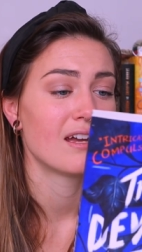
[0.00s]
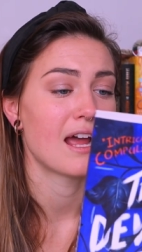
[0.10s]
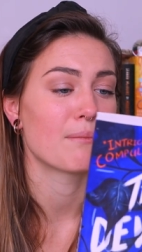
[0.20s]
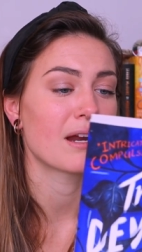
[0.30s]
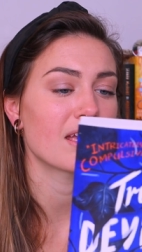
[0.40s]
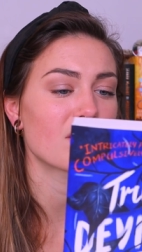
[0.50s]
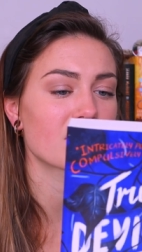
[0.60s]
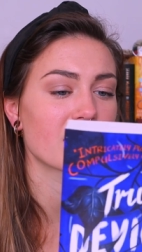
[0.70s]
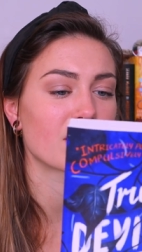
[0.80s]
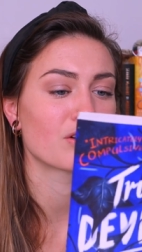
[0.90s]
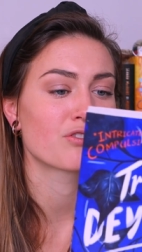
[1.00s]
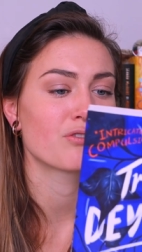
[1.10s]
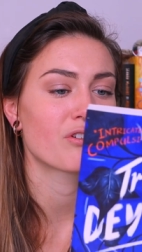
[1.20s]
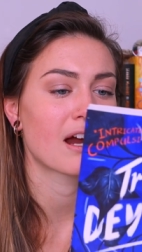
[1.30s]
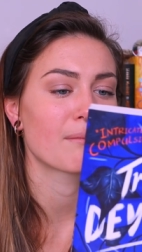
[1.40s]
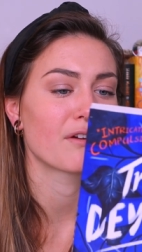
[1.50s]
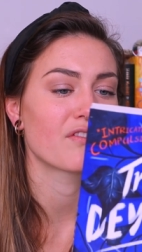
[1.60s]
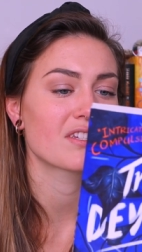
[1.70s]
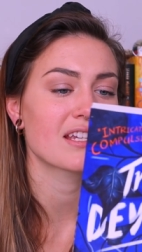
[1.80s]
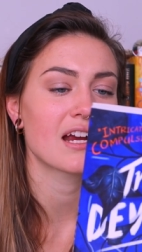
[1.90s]
And many years later, true crime
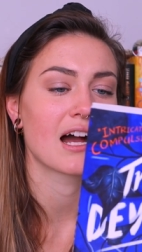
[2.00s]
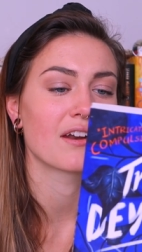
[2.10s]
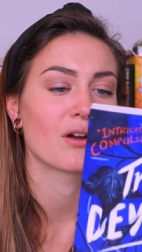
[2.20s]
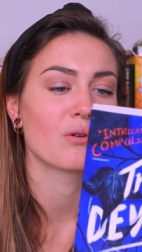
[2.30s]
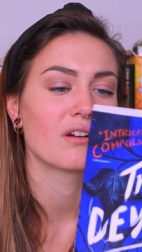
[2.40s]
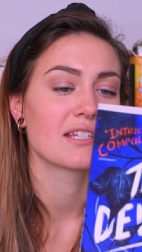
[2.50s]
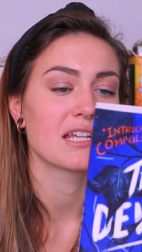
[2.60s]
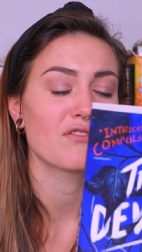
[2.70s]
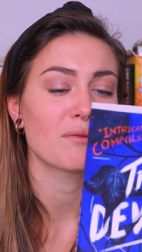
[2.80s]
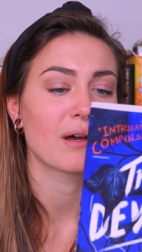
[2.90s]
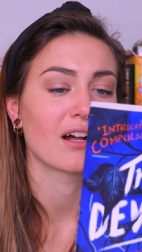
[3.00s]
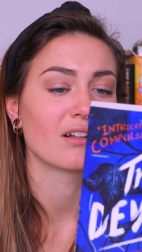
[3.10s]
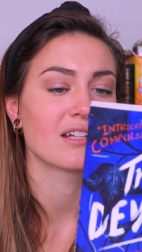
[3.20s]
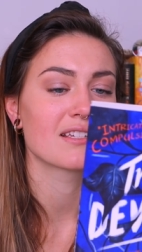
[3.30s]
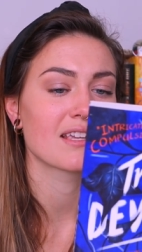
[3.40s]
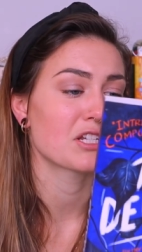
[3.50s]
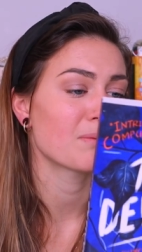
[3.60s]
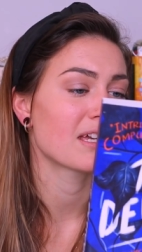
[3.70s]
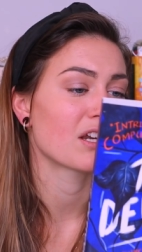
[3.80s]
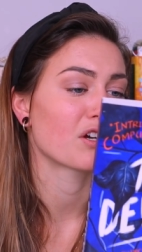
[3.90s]
aficionado Stevie Bell is set to
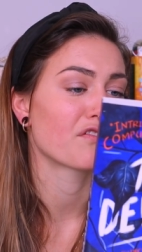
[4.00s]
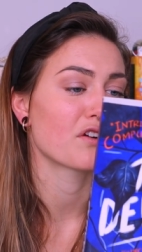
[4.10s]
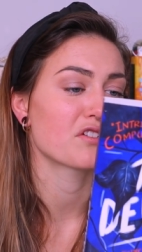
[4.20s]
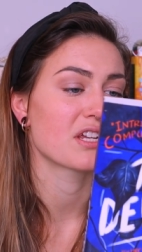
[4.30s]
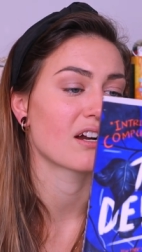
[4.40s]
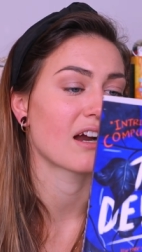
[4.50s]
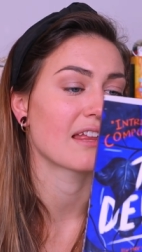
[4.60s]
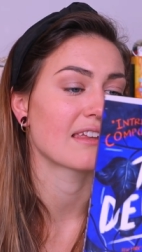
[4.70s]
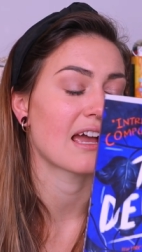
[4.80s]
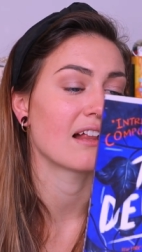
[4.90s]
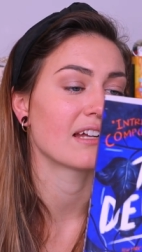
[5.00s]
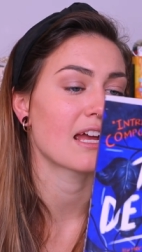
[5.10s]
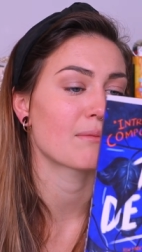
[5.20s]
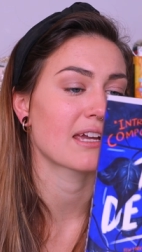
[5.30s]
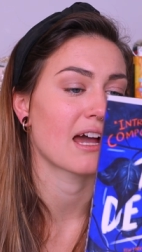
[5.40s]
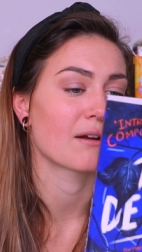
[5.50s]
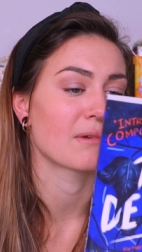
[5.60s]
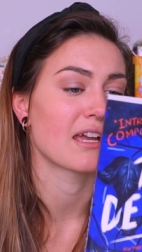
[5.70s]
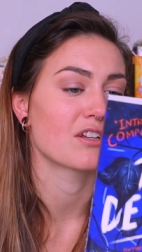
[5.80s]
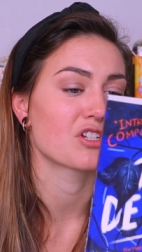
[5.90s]
begin her first year at the Ellingham
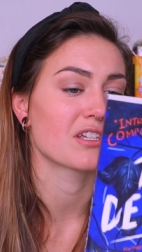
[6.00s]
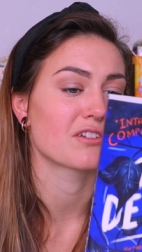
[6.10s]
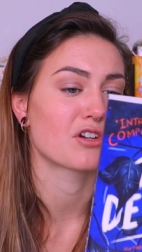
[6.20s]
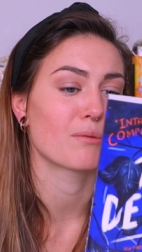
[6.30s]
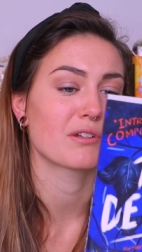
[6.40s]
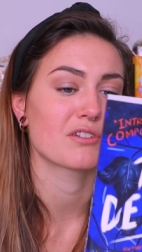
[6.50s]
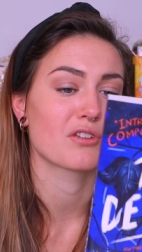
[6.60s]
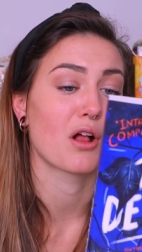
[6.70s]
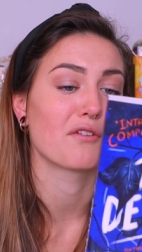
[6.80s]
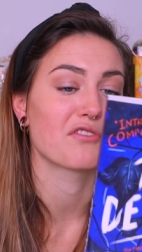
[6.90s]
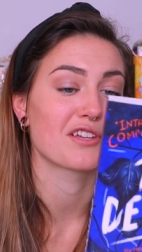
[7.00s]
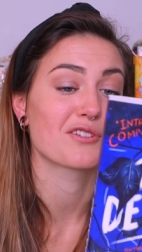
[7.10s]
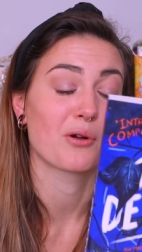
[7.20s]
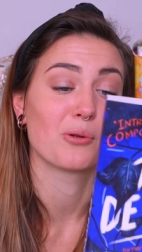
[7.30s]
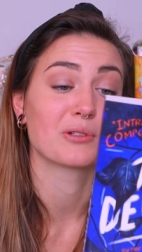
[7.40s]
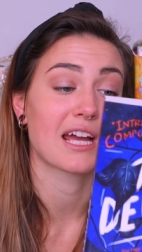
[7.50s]
Academy, and she is determined to solve this cold